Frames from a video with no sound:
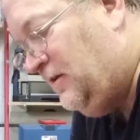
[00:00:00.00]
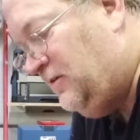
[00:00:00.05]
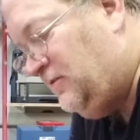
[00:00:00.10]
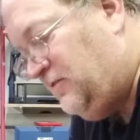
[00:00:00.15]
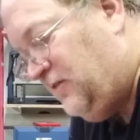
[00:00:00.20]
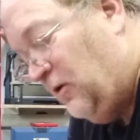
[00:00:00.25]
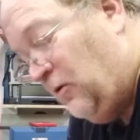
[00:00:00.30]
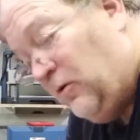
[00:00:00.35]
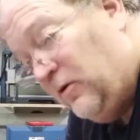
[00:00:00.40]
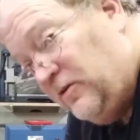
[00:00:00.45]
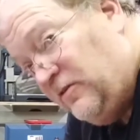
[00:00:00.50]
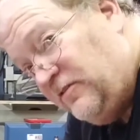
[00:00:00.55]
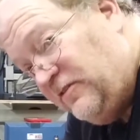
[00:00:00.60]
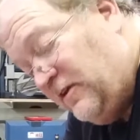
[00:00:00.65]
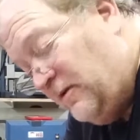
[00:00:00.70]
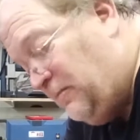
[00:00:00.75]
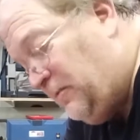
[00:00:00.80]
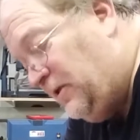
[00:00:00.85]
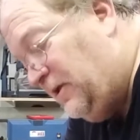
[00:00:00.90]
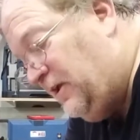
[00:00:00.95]
So we're
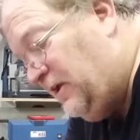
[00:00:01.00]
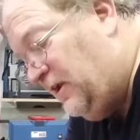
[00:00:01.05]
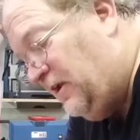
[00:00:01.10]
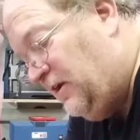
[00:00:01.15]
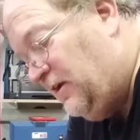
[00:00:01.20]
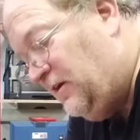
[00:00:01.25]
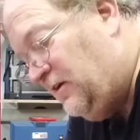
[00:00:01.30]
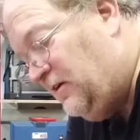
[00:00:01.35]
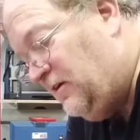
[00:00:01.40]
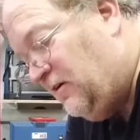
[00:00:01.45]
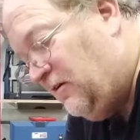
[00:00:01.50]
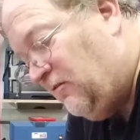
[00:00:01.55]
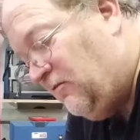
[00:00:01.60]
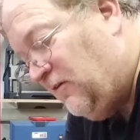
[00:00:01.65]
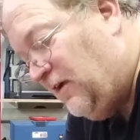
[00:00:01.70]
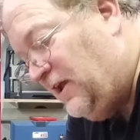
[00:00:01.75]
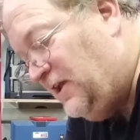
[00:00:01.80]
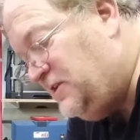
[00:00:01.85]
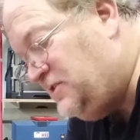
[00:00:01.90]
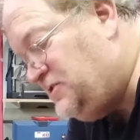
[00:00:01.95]
simply going to
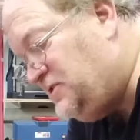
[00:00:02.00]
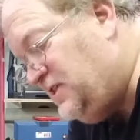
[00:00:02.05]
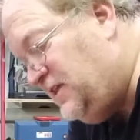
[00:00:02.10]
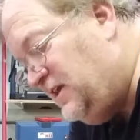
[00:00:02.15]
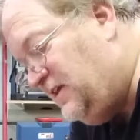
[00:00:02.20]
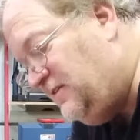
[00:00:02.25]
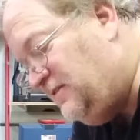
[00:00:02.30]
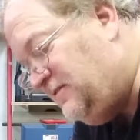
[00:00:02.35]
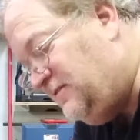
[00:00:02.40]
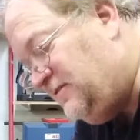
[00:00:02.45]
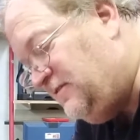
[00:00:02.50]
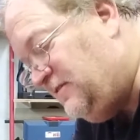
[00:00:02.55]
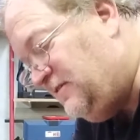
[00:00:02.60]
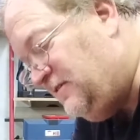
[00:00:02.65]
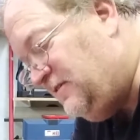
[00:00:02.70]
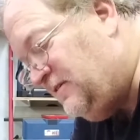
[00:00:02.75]
arrange these